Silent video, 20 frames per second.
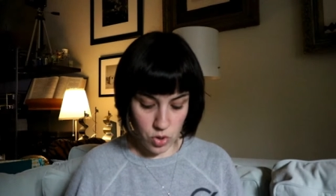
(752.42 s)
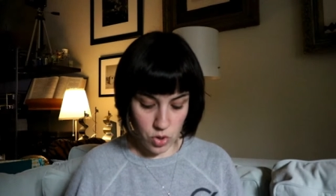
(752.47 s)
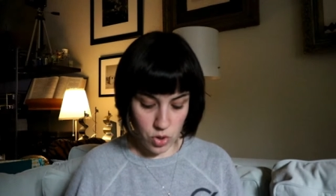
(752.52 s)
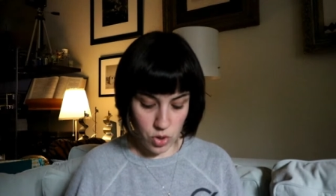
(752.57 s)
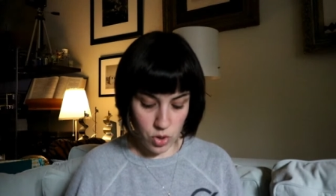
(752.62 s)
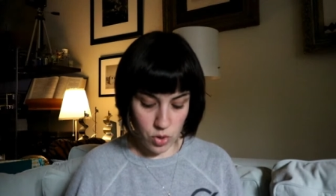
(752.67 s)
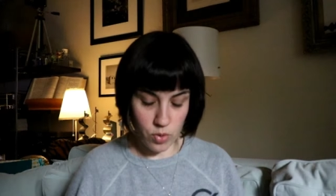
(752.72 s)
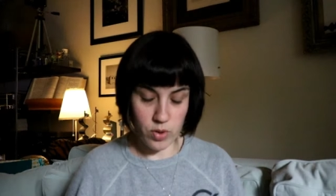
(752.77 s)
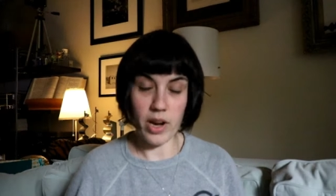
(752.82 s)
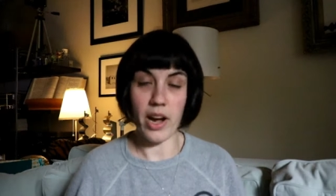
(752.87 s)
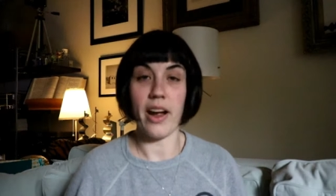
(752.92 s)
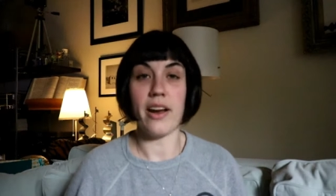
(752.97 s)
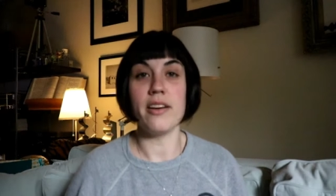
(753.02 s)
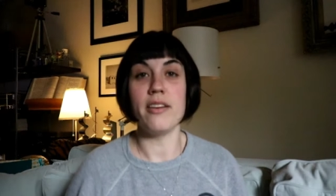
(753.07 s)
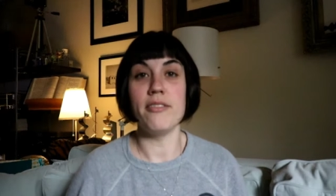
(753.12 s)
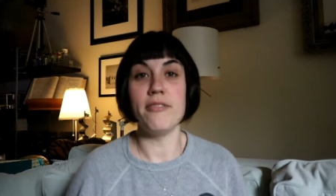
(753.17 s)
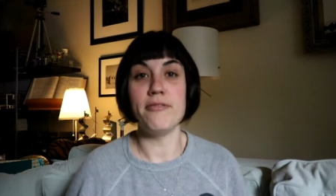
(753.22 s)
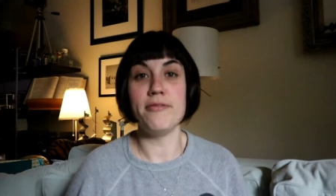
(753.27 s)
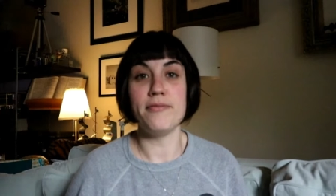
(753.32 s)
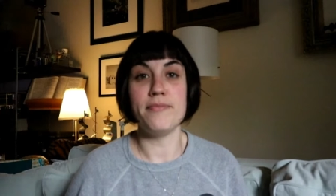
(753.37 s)
you
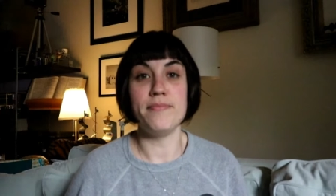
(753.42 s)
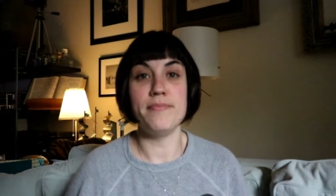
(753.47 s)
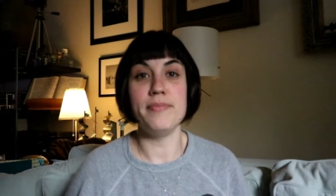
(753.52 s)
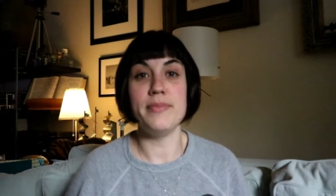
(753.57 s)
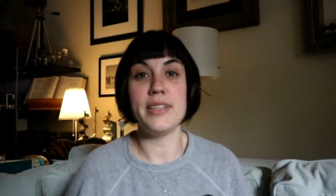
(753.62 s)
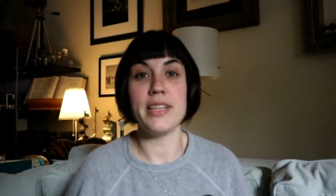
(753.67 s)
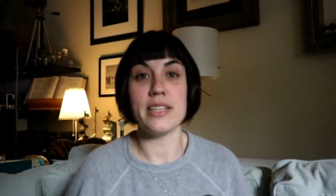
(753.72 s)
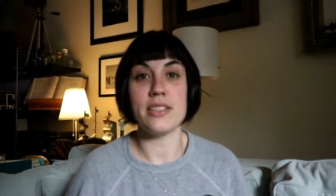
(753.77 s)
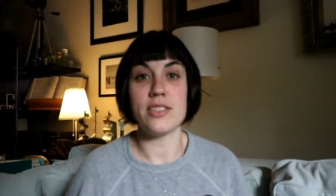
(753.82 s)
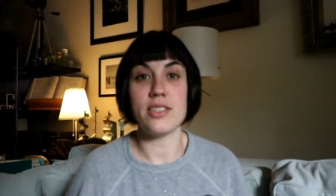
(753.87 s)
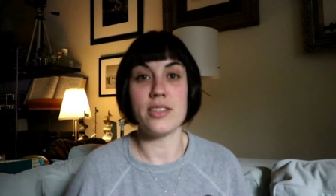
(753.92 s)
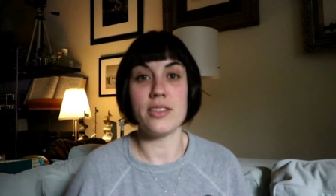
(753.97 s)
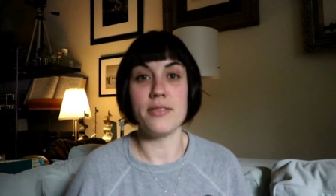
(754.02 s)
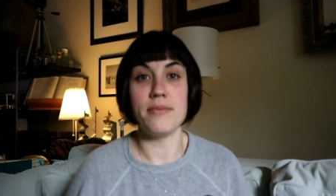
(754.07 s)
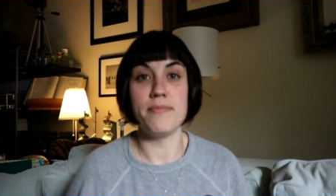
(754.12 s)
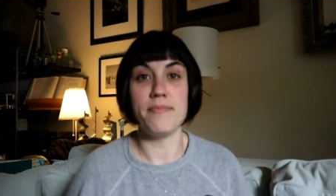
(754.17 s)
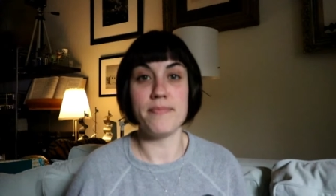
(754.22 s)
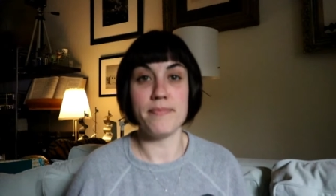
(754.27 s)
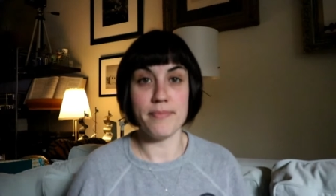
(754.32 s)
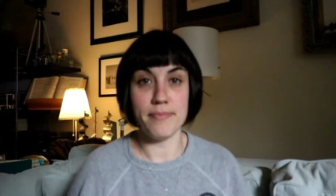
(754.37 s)
kind of get
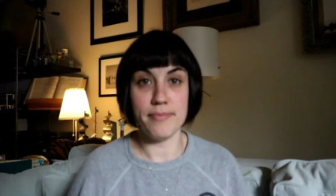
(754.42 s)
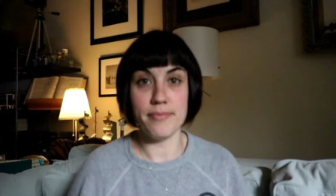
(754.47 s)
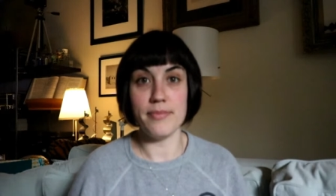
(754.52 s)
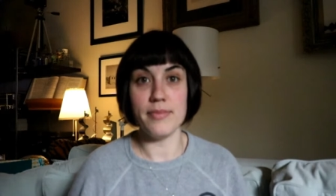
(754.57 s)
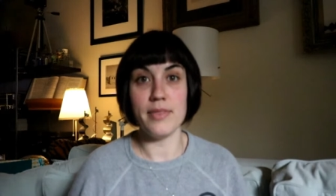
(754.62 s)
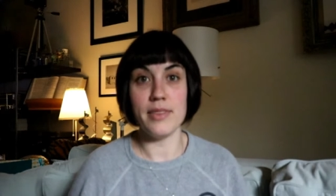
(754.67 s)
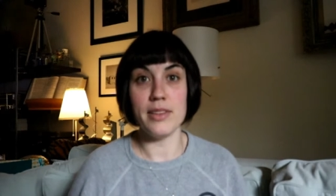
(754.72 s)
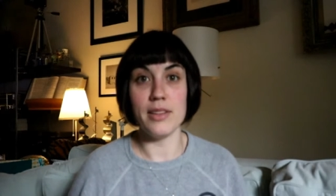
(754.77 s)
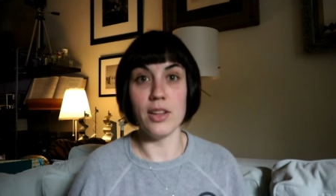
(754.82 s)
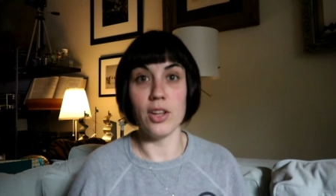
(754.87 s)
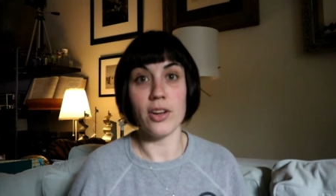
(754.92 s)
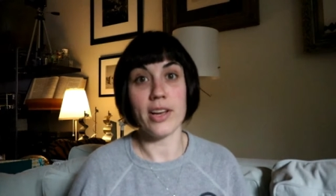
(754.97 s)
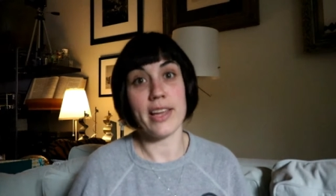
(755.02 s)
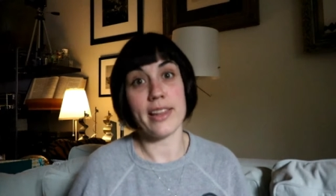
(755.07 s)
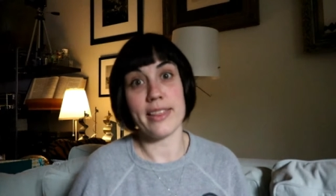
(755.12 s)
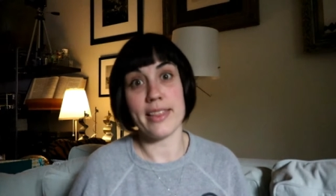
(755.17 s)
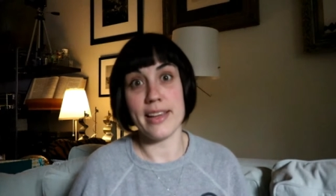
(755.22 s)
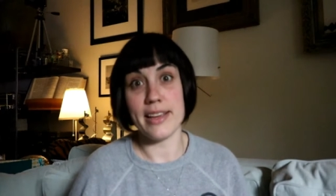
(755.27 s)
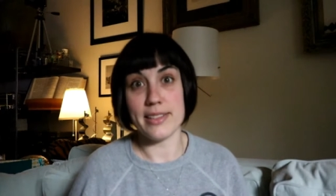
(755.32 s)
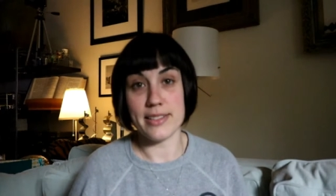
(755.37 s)
to look
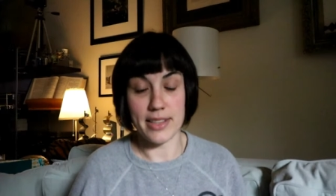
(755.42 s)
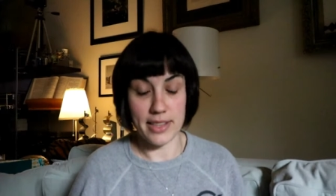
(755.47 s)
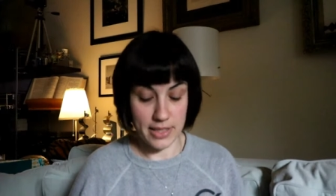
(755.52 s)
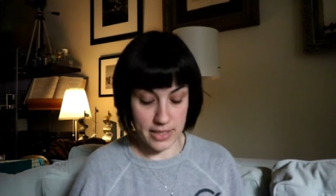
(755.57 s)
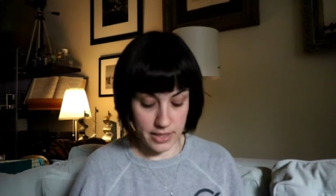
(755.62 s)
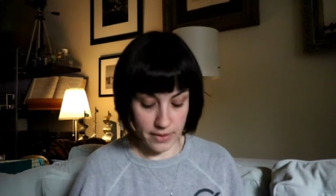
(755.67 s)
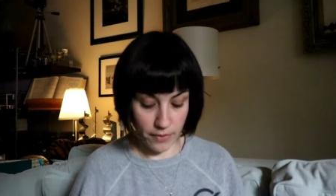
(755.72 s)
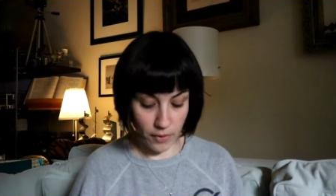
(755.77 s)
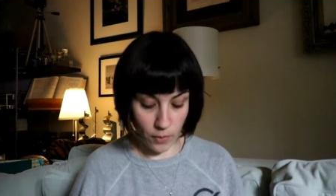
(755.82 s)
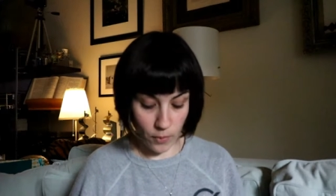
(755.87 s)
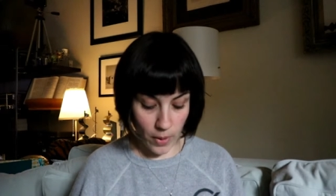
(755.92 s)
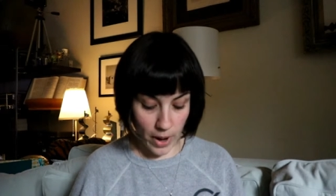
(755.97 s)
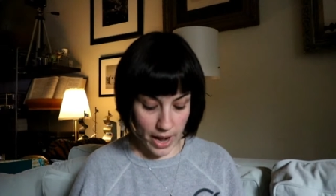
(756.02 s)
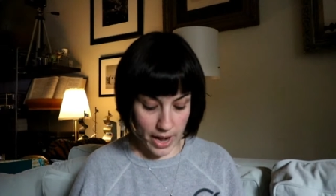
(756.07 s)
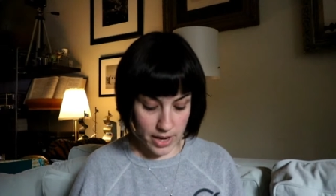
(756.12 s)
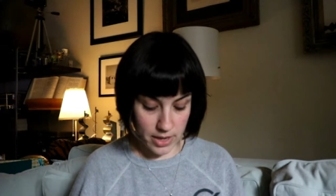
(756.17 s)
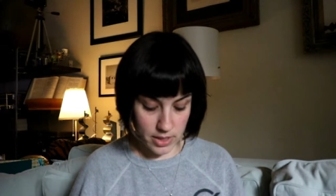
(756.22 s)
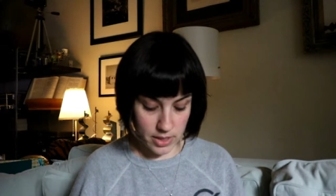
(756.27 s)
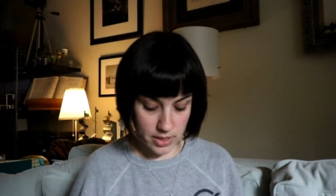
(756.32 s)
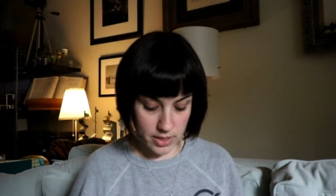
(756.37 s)
at things in a different
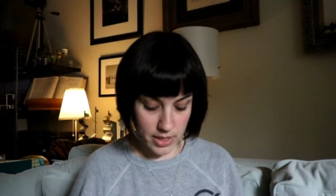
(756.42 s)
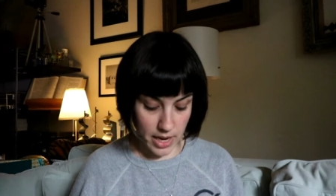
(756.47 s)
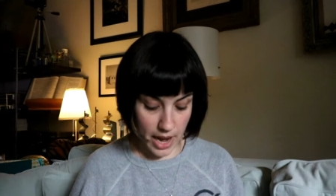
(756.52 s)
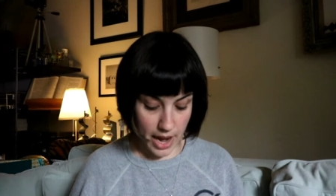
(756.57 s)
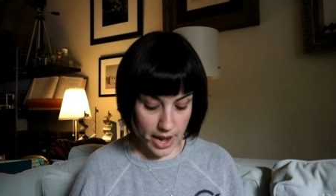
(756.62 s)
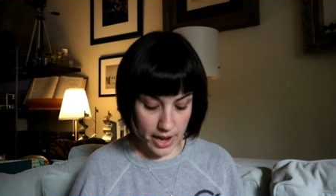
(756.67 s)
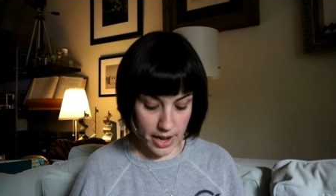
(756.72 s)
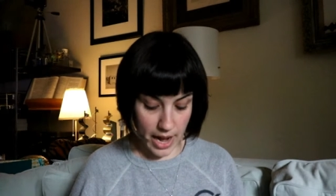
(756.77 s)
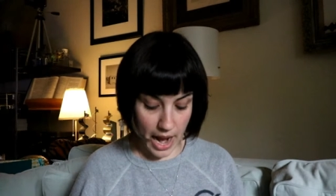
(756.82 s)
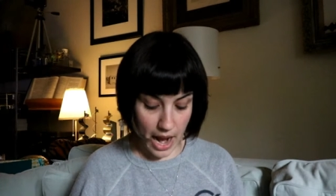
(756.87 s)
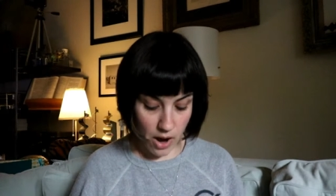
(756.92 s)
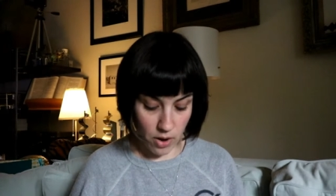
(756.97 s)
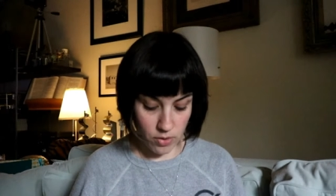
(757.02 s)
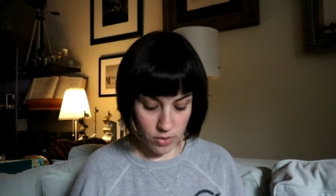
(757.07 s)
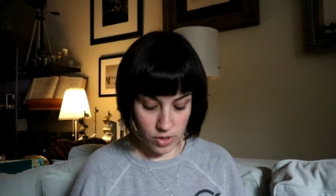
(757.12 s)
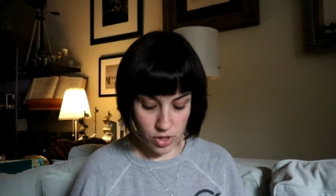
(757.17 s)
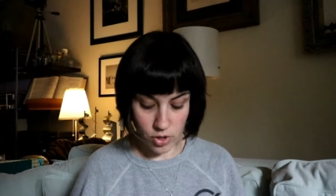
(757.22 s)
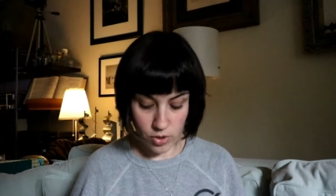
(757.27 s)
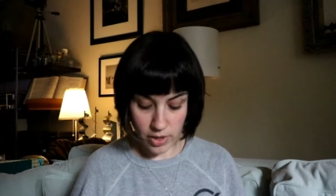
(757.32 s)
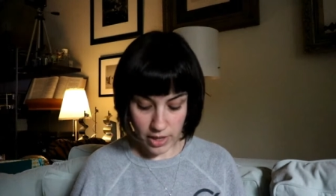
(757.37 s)
way and decide how
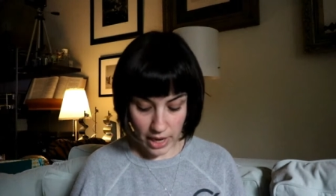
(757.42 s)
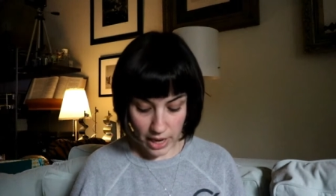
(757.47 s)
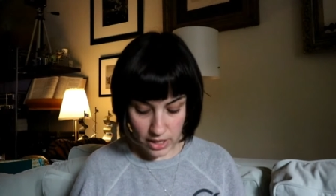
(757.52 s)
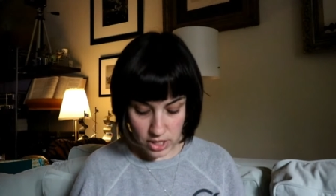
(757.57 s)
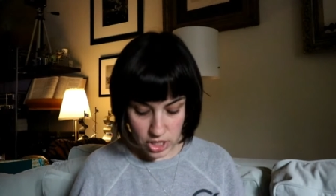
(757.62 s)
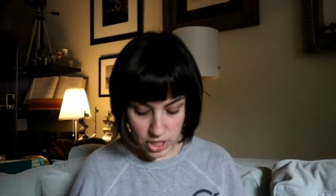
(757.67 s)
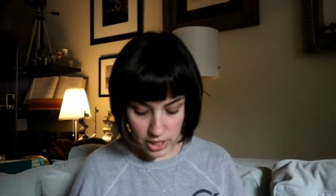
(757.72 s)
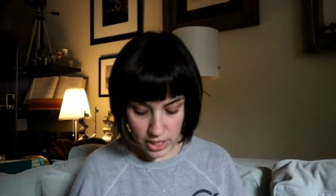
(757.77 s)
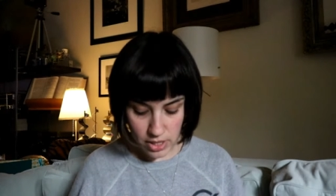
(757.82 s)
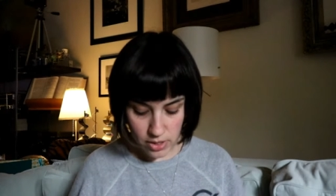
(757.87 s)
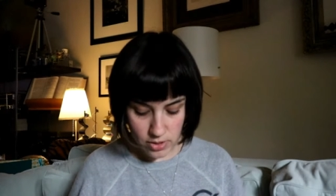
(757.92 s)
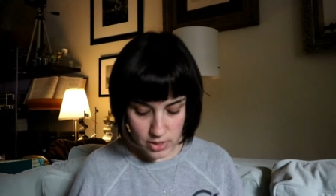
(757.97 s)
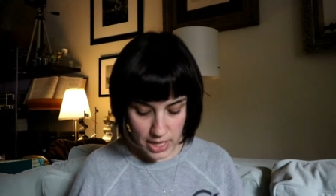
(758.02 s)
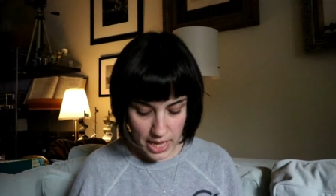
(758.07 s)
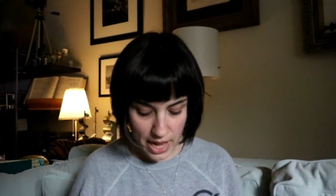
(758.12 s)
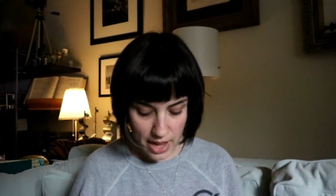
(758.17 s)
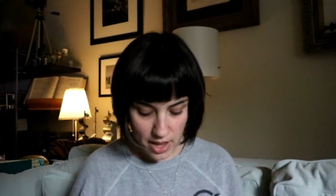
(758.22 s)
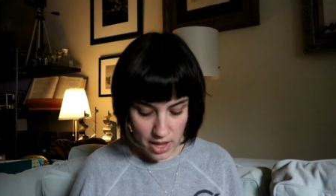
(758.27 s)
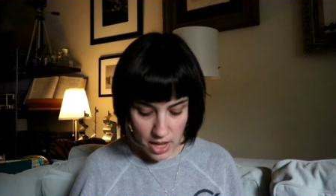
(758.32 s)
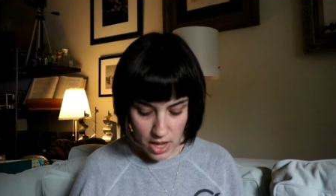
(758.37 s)
you could actually use
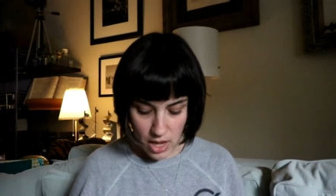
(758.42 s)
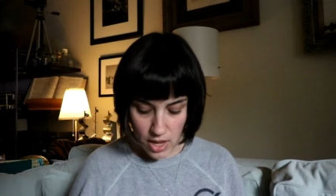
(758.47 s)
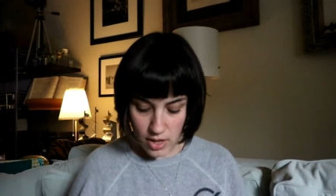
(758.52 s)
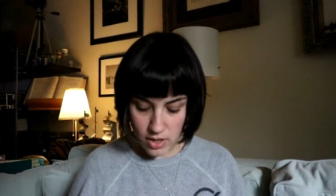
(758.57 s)
that.